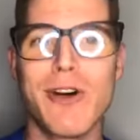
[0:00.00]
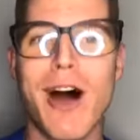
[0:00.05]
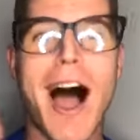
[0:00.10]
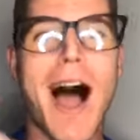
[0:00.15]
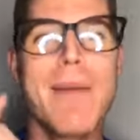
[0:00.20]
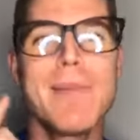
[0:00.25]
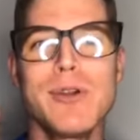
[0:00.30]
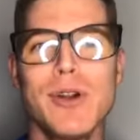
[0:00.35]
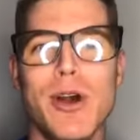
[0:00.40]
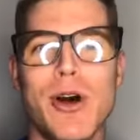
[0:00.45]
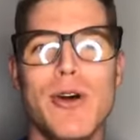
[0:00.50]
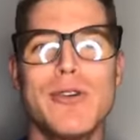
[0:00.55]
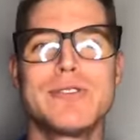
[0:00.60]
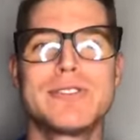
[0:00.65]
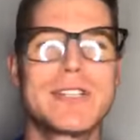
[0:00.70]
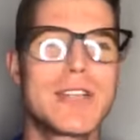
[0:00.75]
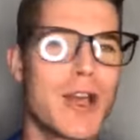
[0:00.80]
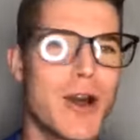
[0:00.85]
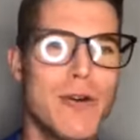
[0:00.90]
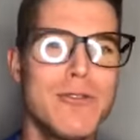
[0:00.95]
I'm your host,
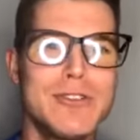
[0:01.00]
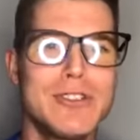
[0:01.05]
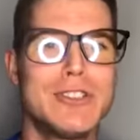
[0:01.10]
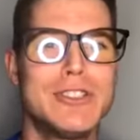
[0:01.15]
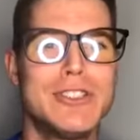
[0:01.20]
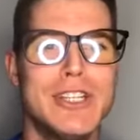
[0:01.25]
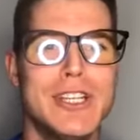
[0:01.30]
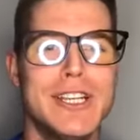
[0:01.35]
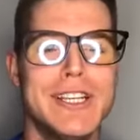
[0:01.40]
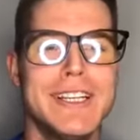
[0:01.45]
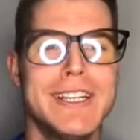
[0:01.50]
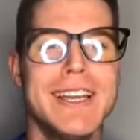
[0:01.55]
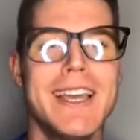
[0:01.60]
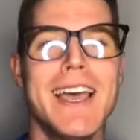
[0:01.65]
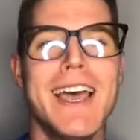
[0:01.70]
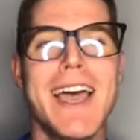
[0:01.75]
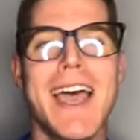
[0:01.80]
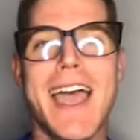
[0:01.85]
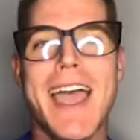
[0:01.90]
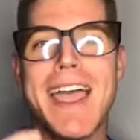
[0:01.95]
Coach G,
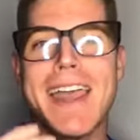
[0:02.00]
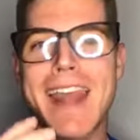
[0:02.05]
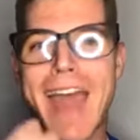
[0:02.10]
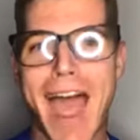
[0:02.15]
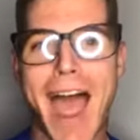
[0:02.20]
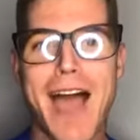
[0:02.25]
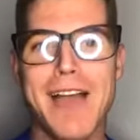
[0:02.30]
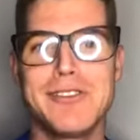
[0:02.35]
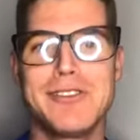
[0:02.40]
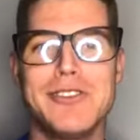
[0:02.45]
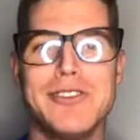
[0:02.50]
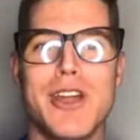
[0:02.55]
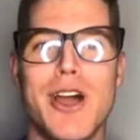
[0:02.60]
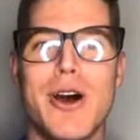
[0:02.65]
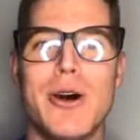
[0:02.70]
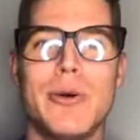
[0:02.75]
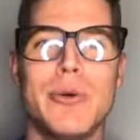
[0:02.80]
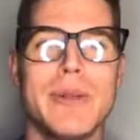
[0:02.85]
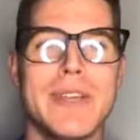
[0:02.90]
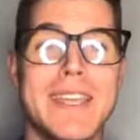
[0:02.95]
and as you
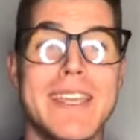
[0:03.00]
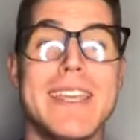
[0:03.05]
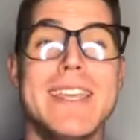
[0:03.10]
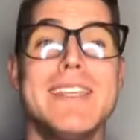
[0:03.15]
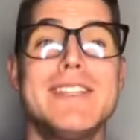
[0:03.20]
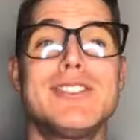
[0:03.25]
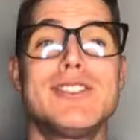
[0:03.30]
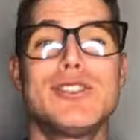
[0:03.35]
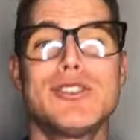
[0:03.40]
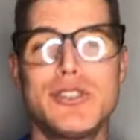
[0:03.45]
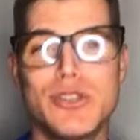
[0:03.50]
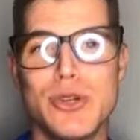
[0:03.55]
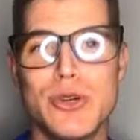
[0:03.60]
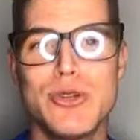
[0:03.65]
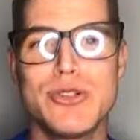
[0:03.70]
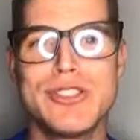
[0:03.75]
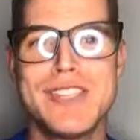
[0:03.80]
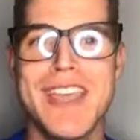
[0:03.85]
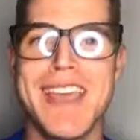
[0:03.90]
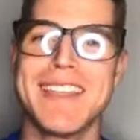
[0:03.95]
know, each
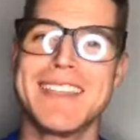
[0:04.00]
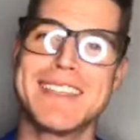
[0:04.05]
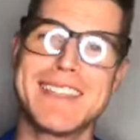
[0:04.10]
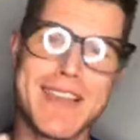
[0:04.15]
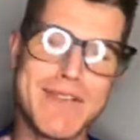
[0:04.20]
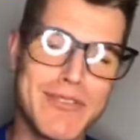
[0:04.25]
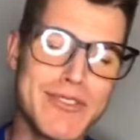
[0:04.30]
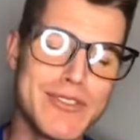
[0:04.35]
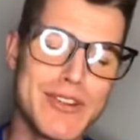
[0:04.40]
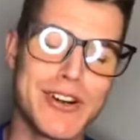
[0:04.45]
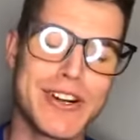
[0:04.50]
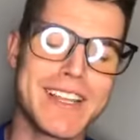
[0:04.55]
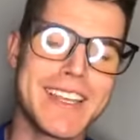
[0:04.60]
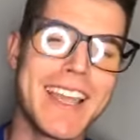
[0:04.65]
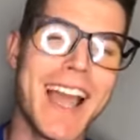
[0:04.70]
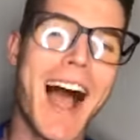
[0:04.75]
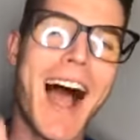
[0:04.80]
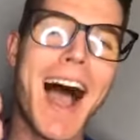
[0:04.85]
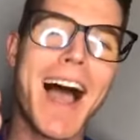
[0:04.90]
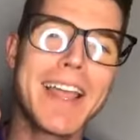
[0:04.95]
Tuesday at 7:30,
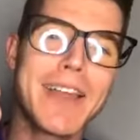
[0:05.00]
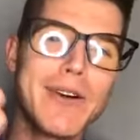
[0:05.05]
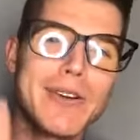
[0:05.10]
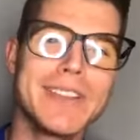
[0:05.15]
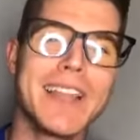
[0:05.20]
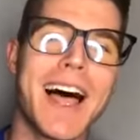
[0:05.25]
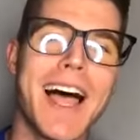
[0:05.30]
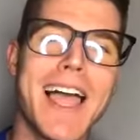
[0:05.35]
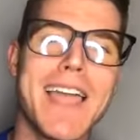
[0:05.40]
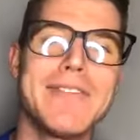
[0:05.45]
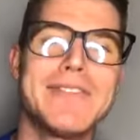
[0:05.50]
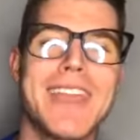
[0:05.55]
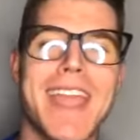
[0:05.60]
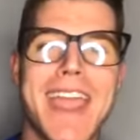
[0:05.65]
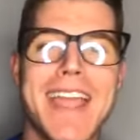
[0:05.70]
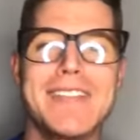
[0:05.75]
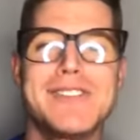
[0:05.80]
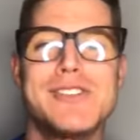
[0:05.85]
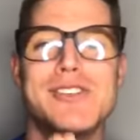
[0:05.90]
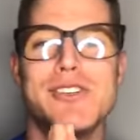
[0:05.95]
I go live to
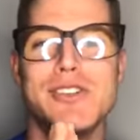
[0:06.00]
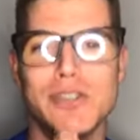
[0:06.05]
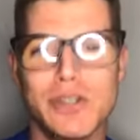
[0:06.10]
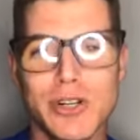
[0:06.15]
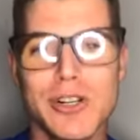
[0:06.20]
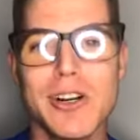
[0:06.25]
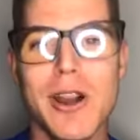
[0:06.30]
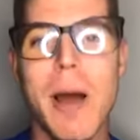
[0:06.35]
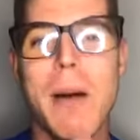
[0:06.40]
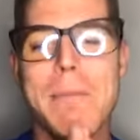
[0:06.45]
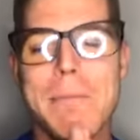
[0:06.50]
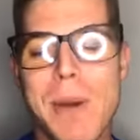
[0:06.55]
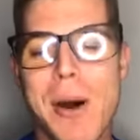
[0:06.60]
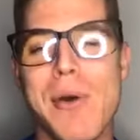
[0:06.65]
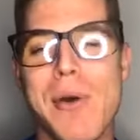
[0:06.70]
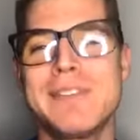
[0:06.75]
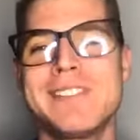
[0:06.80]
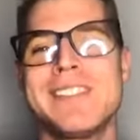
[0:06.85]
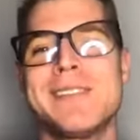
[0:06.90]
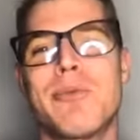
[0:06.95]
answer your
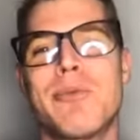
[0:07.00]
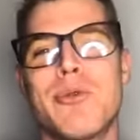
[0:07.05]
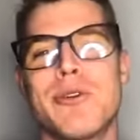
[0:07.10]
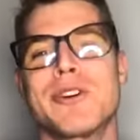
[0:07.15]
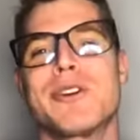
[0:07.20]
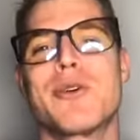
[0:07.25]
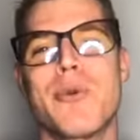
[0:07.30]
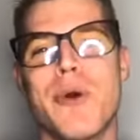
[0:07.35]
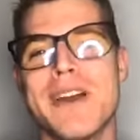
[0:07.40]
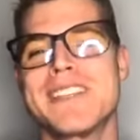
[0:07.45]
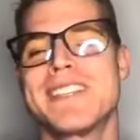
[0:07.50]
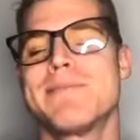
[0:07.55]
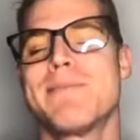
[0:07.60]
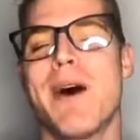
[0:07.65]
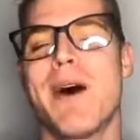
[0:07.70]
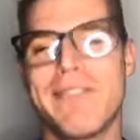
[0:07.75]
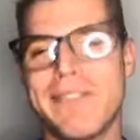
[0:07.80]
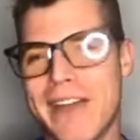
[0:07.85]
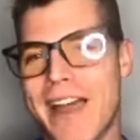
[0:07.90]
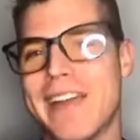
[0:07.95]
most important questions
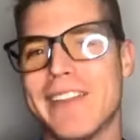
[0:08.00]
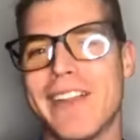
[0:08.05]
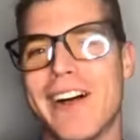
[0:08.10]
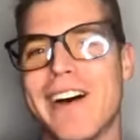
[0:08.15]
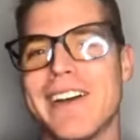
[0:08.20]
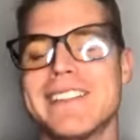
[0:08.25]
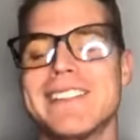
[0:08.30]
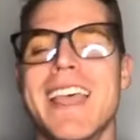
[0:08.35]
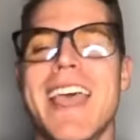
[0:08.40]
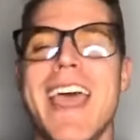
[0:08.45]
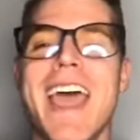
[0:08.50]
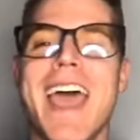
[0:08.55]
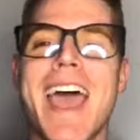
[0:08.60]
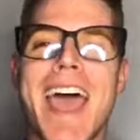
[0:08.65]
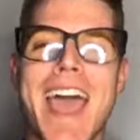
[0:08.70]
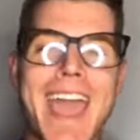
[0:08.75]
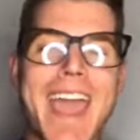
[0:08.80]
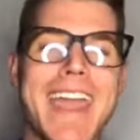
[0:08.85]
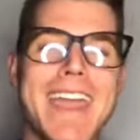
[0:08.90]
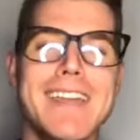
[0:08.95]
about fat loss
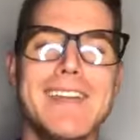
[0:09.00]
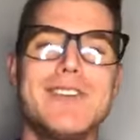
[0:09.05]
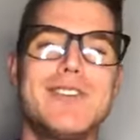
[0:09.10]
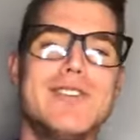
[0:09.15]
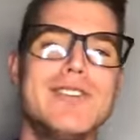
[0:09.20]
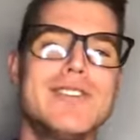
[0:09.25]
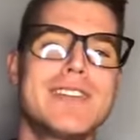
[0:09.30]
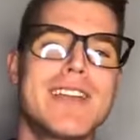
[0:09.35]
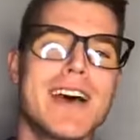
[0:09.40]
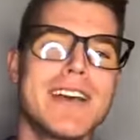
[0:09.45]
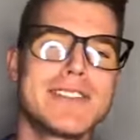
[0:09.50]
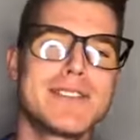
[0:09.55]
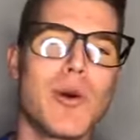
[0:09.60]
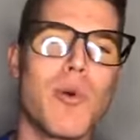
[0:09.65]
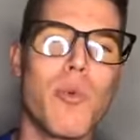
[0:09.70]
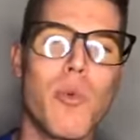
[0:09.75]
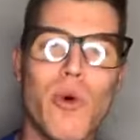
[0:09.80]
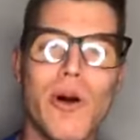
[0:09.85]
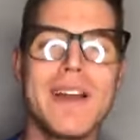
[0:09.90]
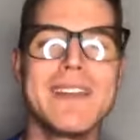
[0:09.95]
and to discuss
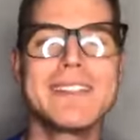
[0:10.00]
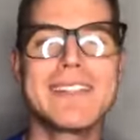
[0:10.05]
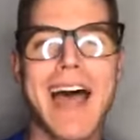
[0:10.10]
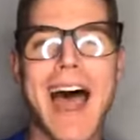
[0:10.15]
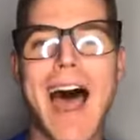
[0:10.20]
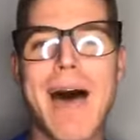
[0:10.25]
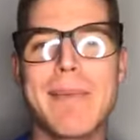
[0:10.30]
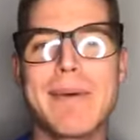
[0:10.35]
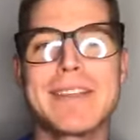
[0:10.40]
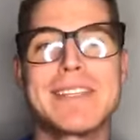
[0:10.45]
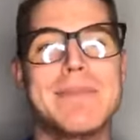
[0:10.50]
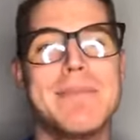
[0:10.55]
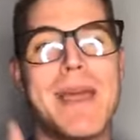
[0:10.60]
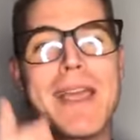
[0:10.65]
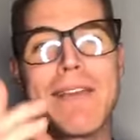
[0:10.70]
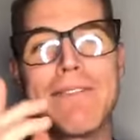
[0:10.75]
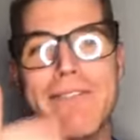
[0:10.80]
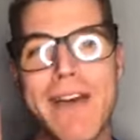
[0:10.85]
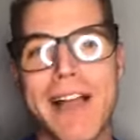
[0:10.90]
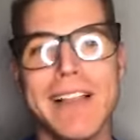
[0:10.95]
one topic to make
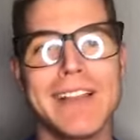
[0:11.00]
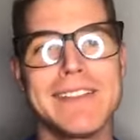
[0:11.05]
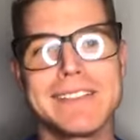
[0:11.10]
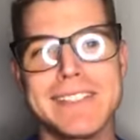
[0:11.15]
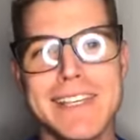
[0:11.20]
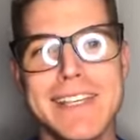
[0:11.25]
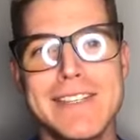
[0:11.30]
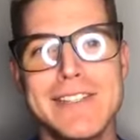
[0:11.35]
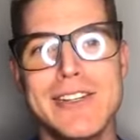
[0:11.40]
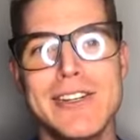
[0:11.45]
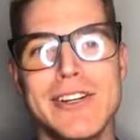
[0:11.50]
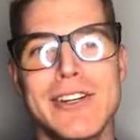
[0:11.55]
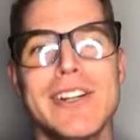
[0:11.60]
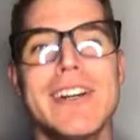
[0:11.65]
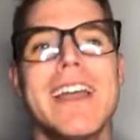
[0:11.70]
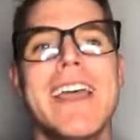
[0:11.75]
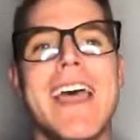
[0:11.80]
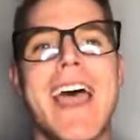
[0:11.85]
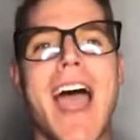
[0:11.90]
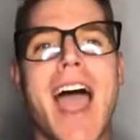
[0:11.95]
fat loss easier,
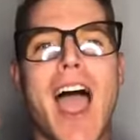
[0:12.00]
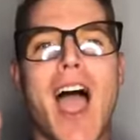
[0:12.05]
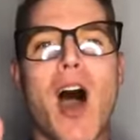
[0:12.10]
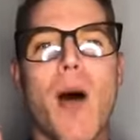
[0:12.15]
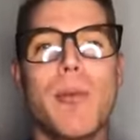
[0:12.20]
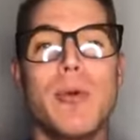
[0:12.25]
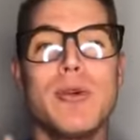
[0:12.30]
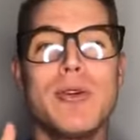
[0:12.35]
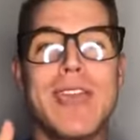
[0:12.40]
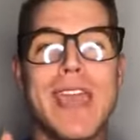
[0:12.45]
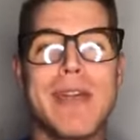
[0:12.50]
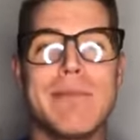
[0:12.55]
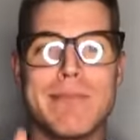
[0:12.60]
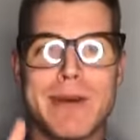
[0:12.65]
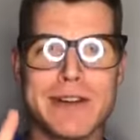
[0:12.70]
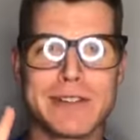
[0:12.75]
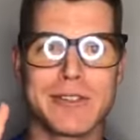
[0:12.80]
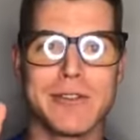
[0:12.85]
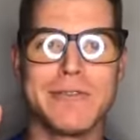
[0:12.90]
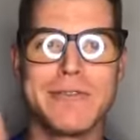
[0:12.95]
help you gain
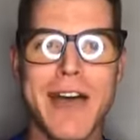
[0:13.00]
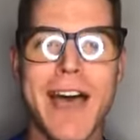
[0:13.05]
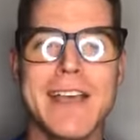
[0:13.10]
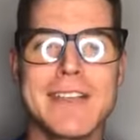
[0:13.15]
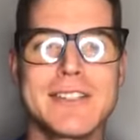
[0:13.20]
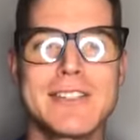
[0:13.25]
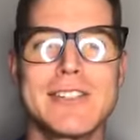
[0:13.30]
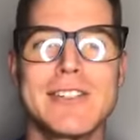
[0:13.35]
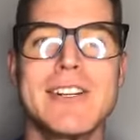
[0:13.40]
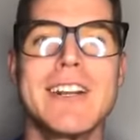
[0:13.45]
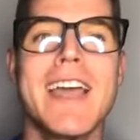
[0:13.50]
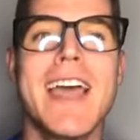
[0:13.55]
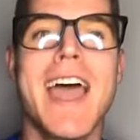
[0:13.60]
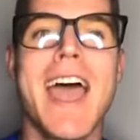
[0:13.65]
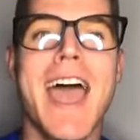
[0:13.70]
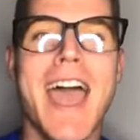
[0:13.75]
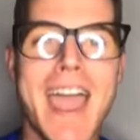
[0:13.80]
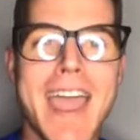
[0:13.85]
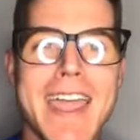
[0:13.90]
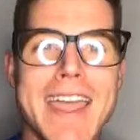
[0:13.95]
muscle faster,
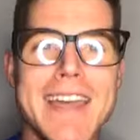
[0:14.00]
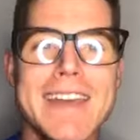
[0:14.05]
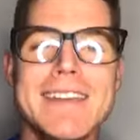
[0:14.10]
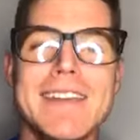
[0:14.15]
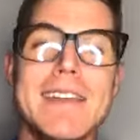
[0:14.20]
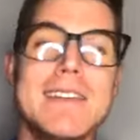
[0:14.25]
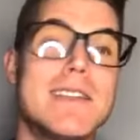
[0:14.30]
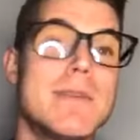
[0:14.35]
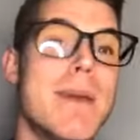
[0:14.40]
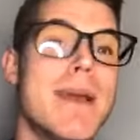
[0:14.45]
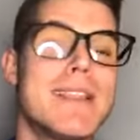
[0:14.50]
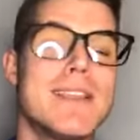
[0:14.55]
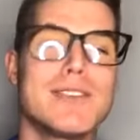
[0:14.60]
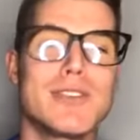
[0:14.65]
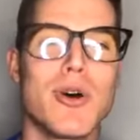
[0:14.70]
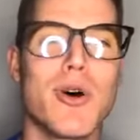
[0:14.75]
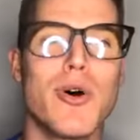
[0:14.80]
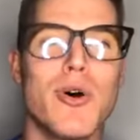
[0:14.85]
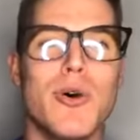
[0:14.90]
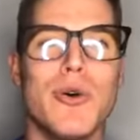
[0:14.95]
and to make this
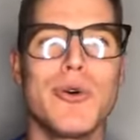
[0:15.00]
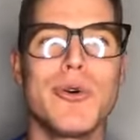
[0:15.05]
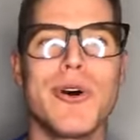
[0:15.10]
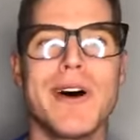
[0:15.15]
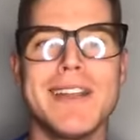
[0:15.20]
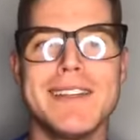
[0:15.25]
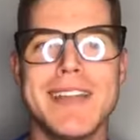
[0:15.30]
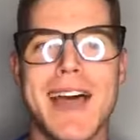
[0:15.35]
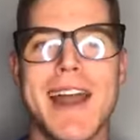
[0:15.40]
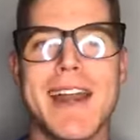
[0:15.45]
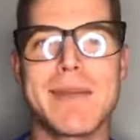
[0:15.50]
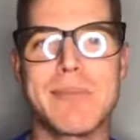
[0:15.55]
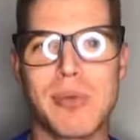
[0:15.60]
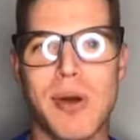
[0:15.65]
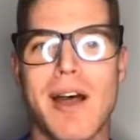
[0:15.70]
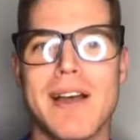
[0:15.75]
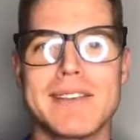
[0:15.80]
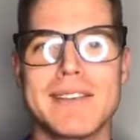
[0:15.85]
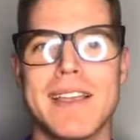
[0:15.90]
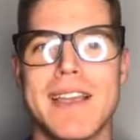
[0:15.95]
whole dieting
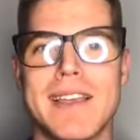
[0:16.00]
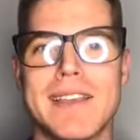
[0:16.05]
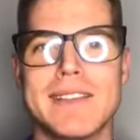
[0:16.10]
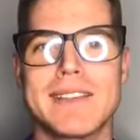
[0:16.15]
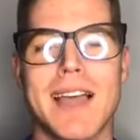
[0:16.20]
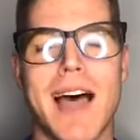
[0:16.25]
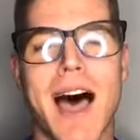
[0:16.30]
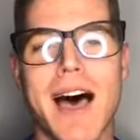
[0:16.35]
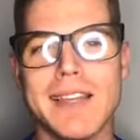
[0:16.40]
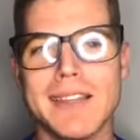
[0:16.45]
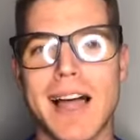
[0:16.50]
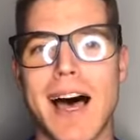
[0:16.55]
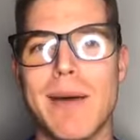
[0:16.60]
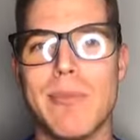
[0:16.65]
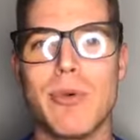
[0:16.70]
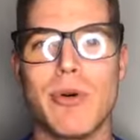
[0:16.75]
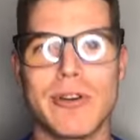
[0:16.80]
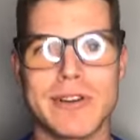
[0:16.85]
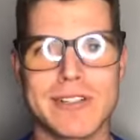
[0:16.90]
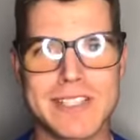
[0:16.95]
process a lot
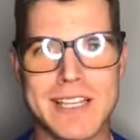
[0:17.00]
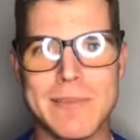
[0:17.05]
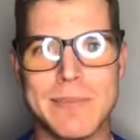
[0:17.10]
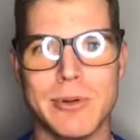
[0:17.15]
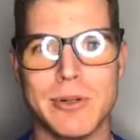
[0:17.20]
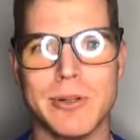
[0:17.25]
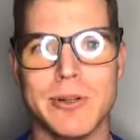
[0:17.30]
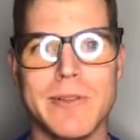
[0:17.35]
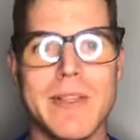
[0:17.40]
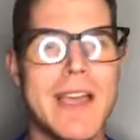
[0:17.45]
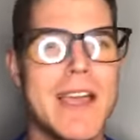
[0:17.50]
more simple.